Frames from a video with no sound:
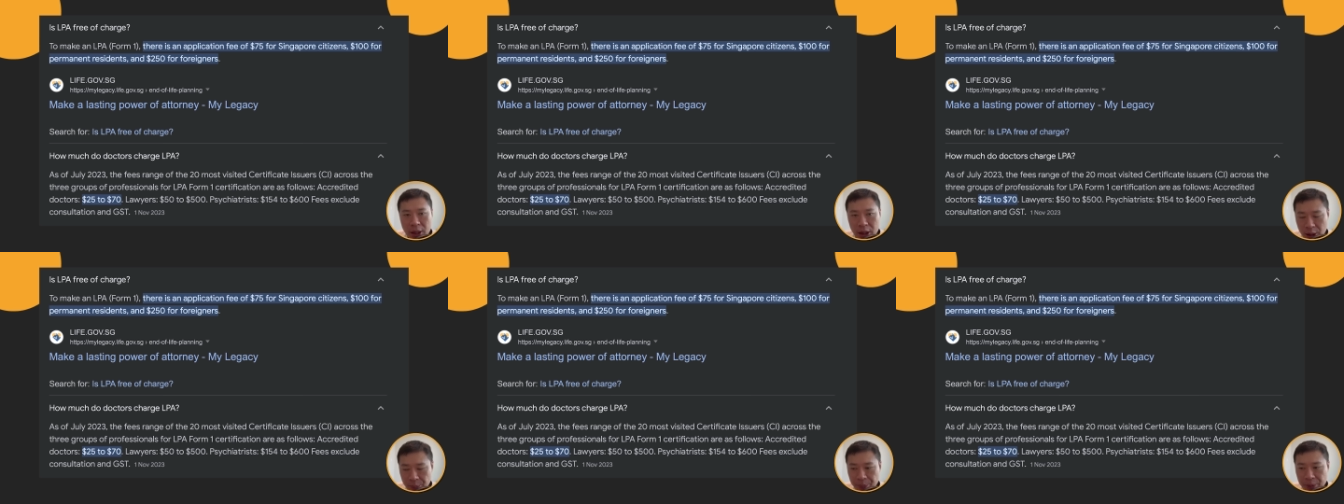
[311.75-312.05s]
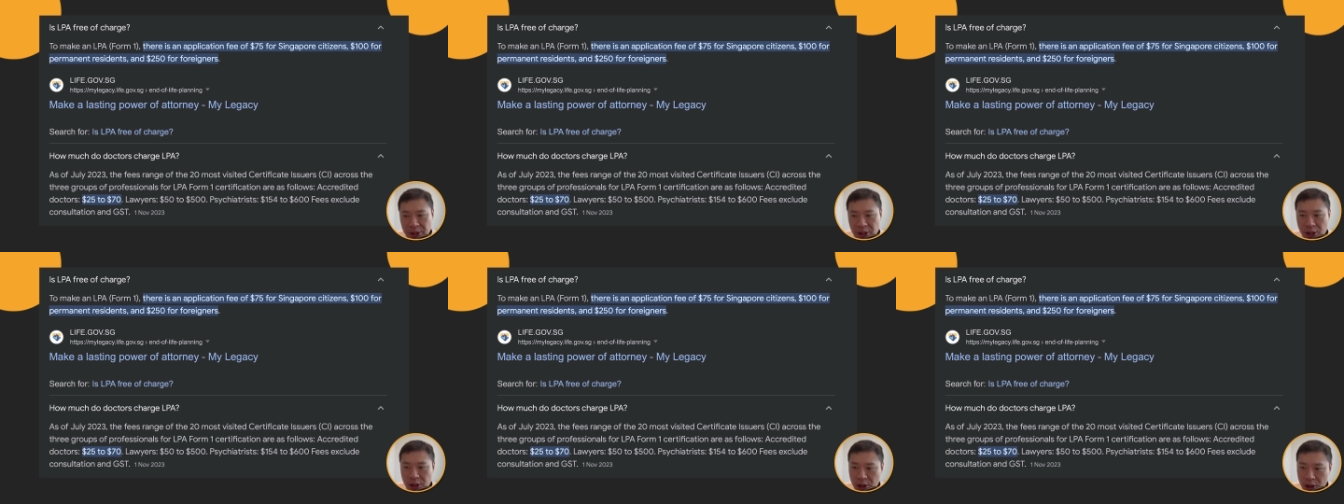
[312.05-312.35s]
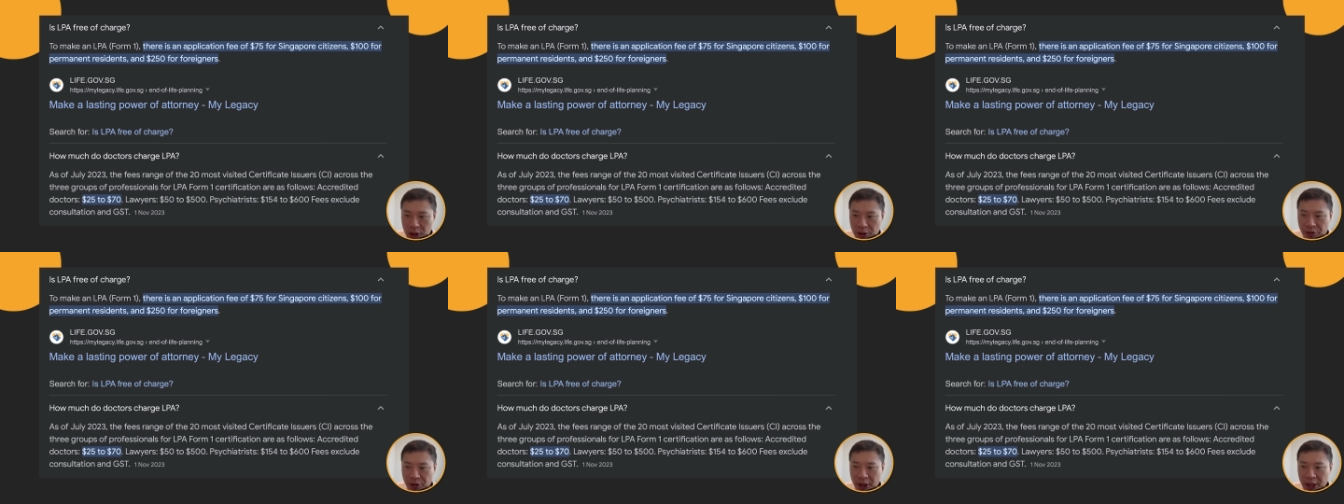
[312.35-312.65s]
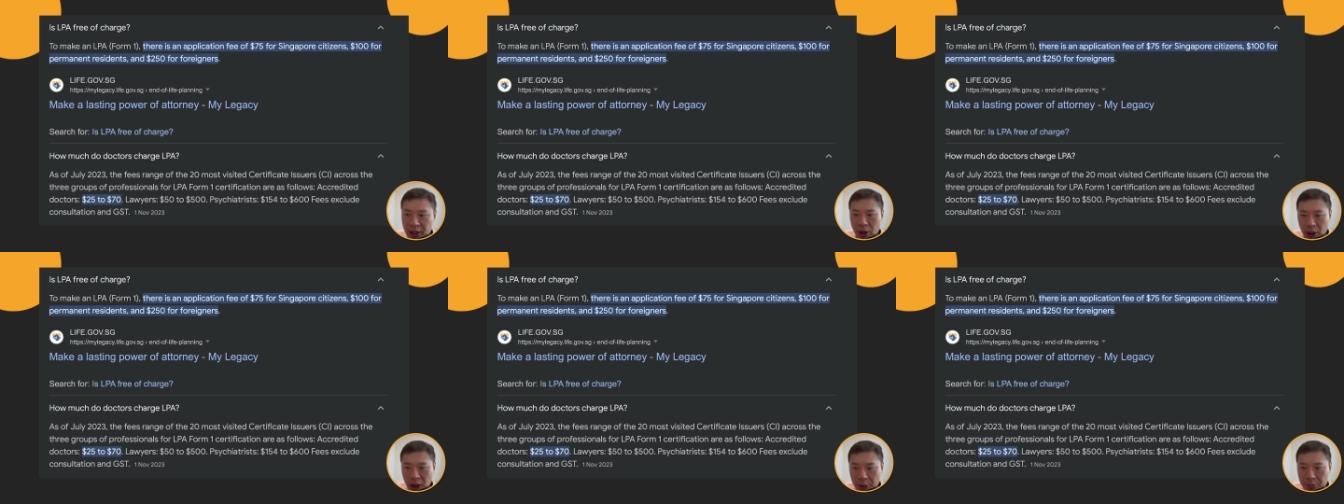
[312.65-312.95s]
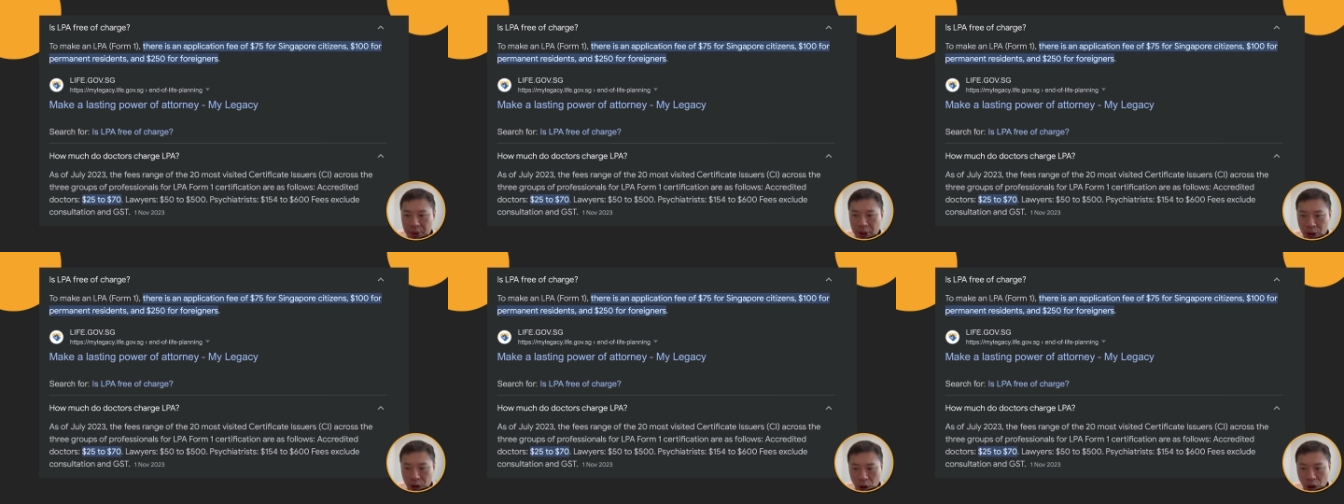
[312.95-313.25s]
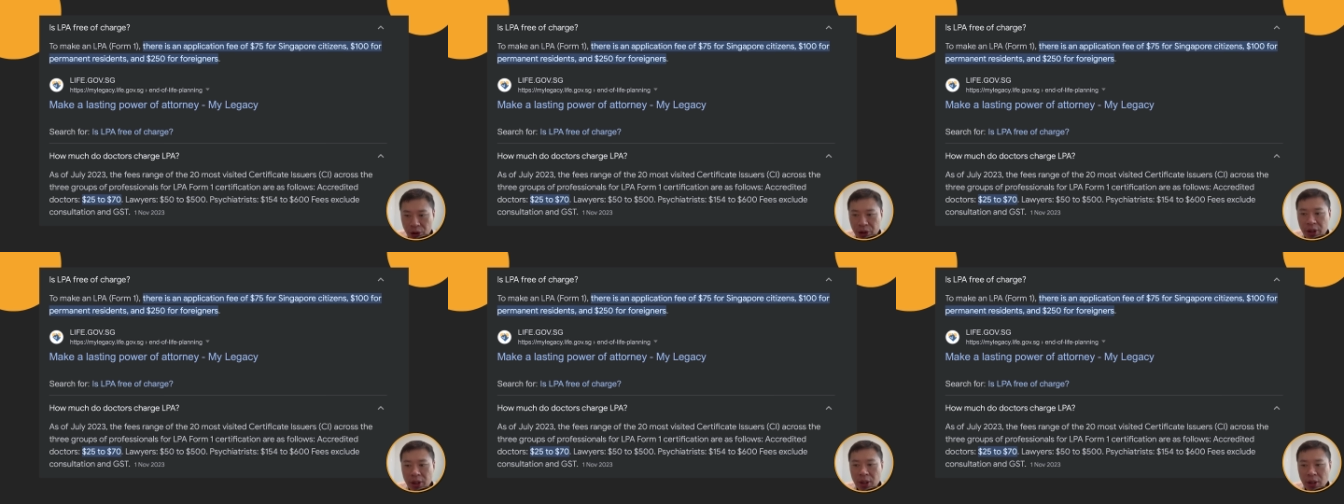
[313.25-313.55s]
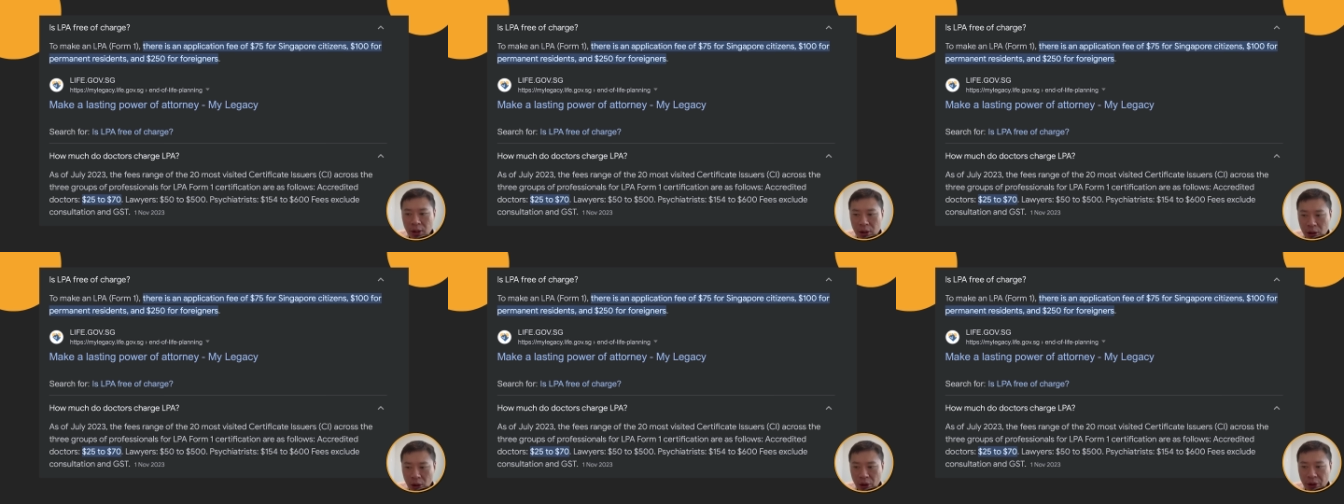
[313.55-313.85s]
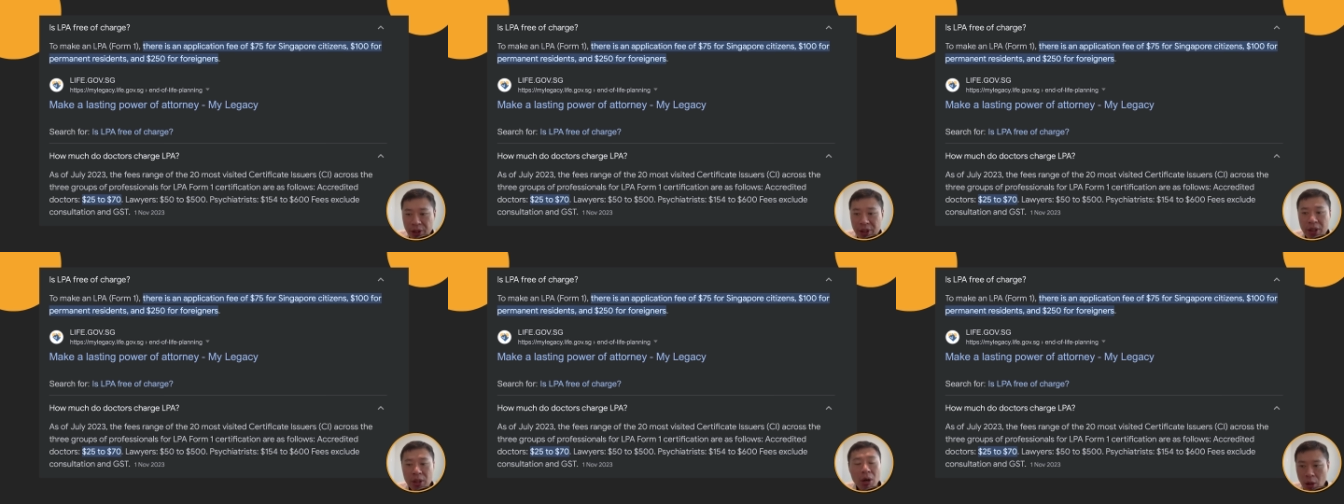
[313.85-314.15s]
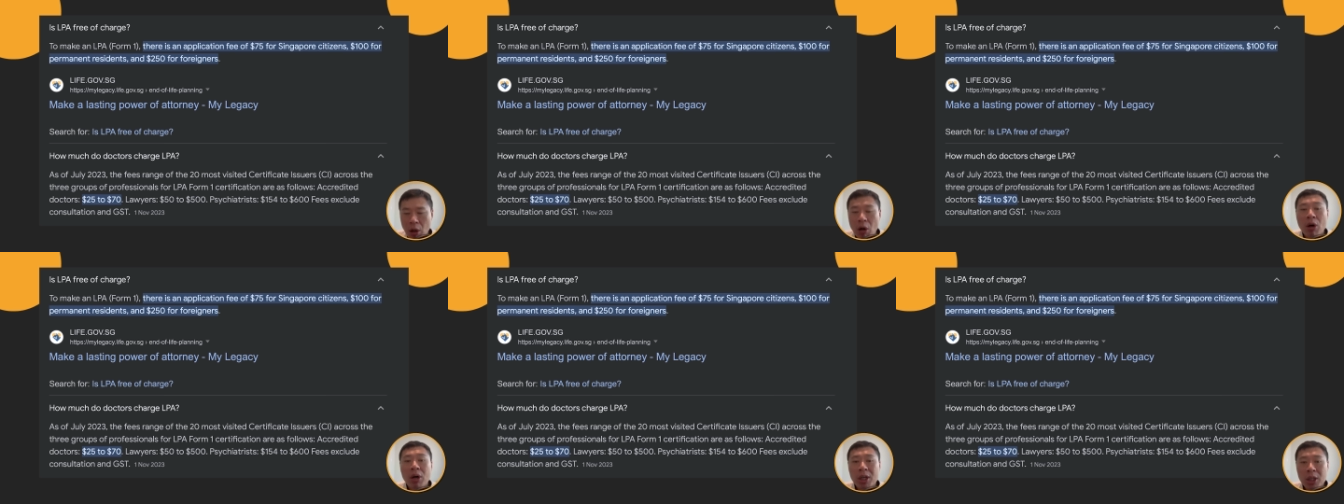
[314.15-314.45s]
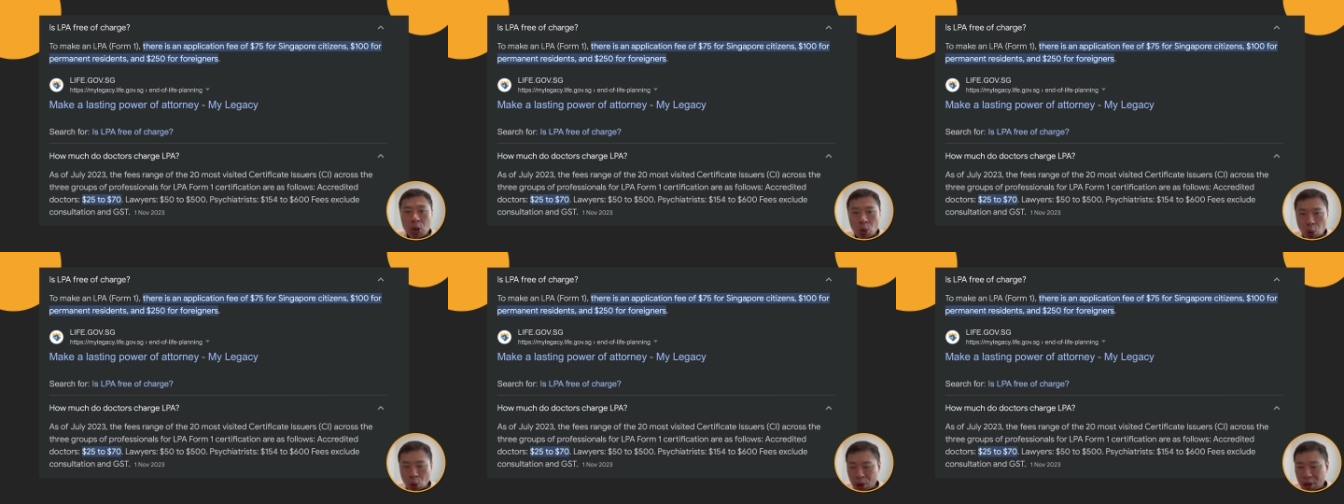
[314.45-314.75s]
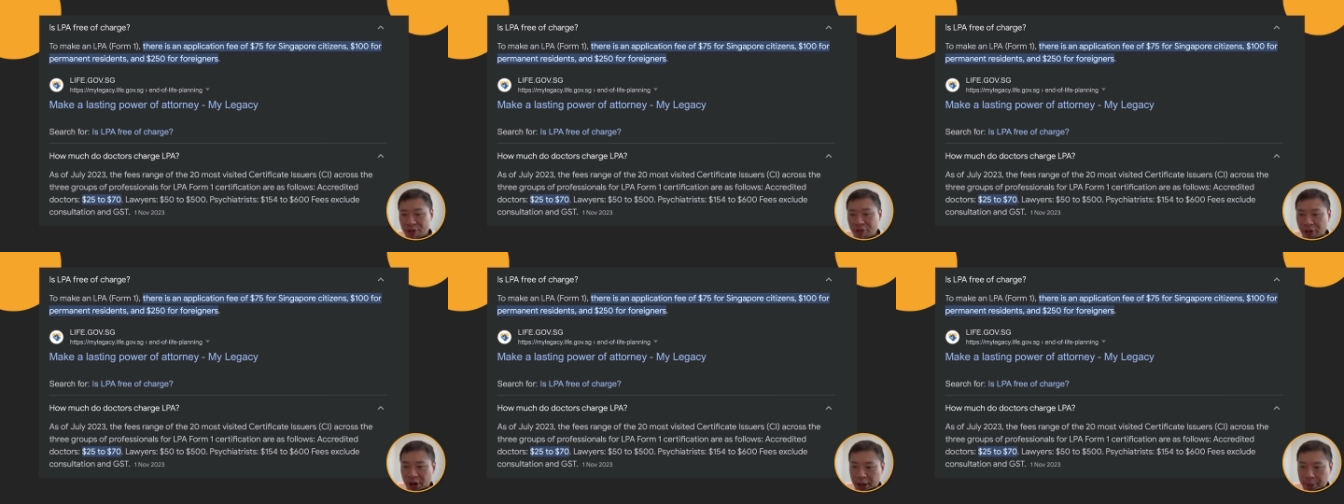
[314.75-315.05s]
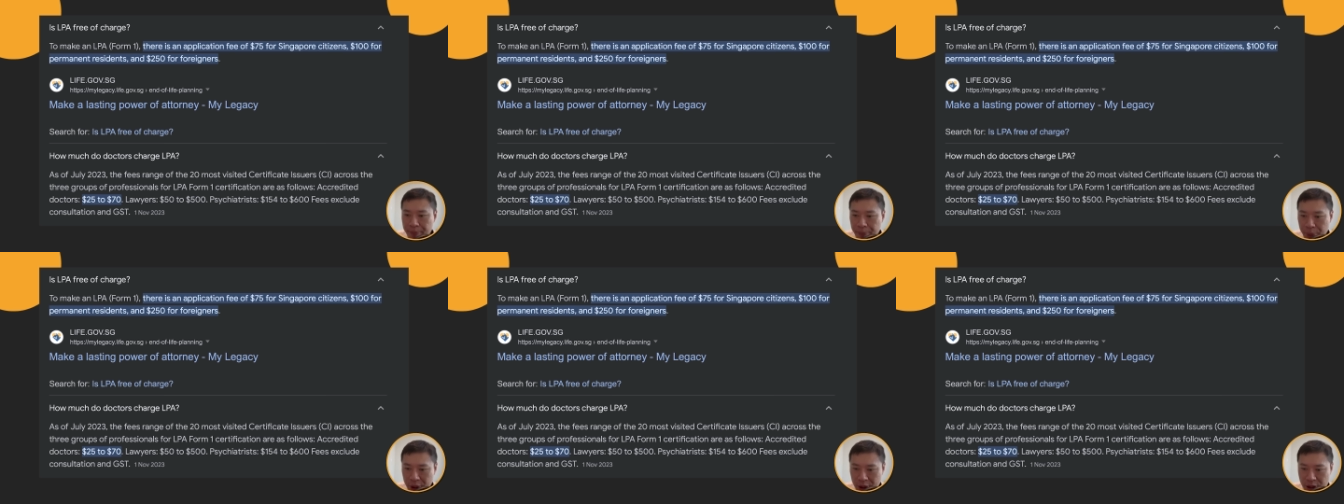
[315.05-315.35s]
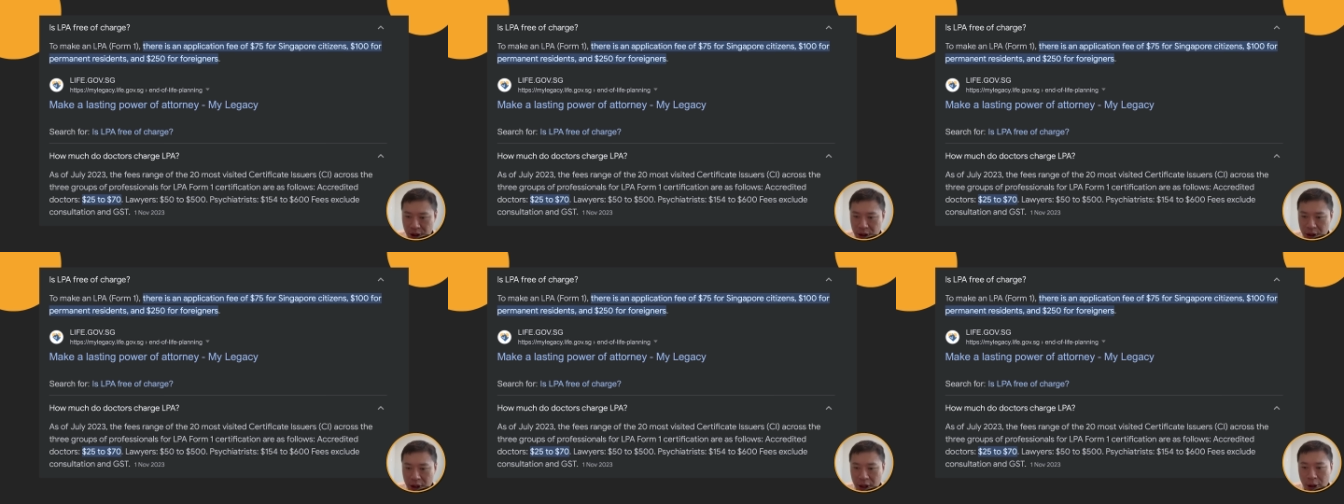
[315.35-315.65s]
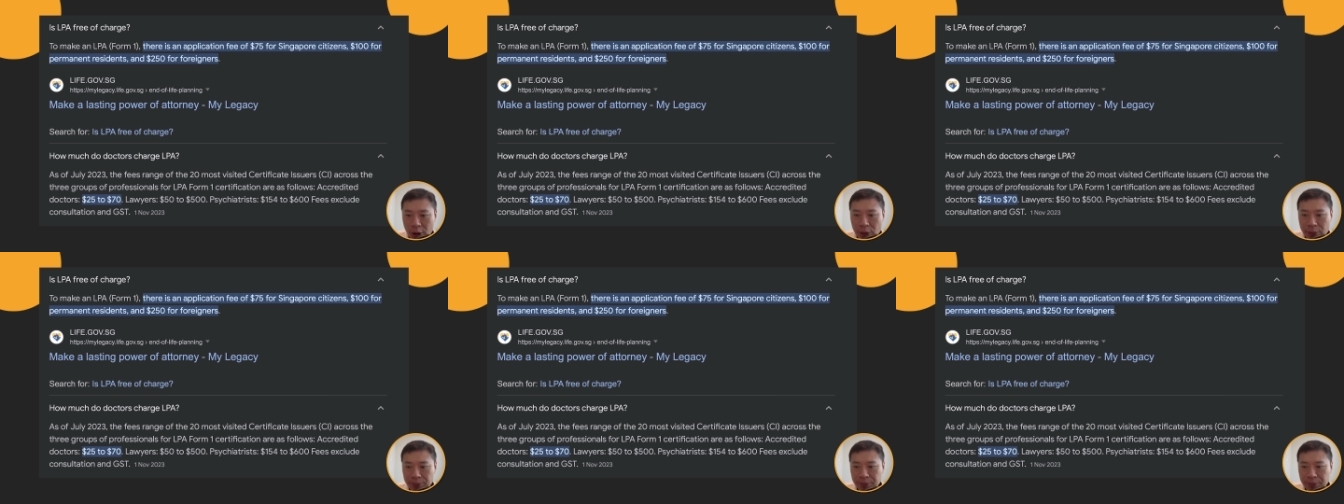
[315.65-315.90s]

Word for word: The person certifying can be a doctor, lawyer, or a qualified personnel.